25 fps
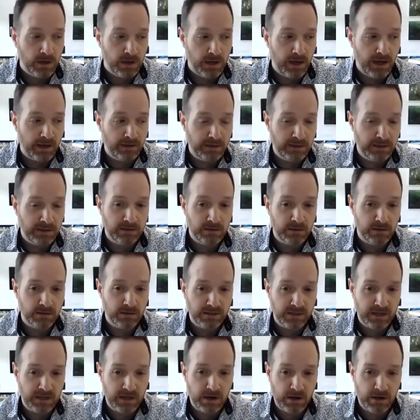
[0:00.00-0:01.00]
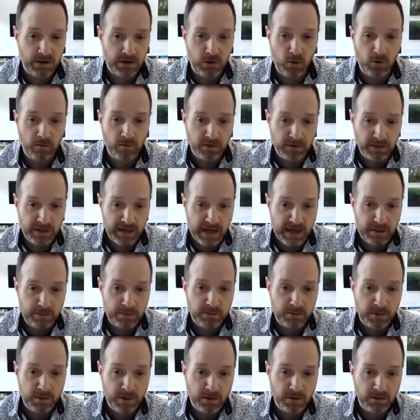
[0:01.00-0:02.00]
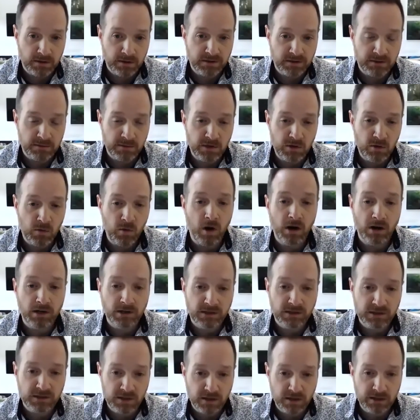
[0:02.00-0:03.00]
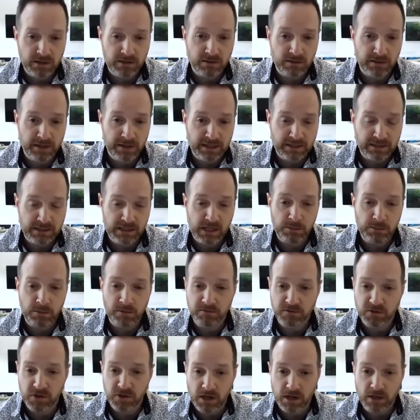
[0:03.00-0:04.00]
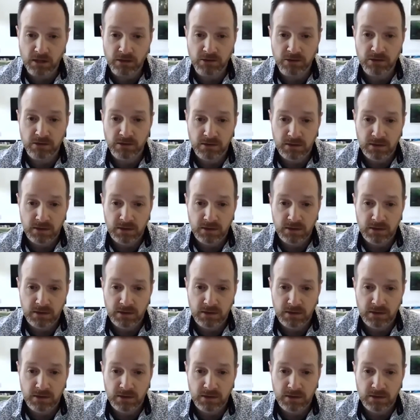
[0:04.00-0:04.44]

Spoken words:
I think there is inherent overlap because, you are studying the landscape of change.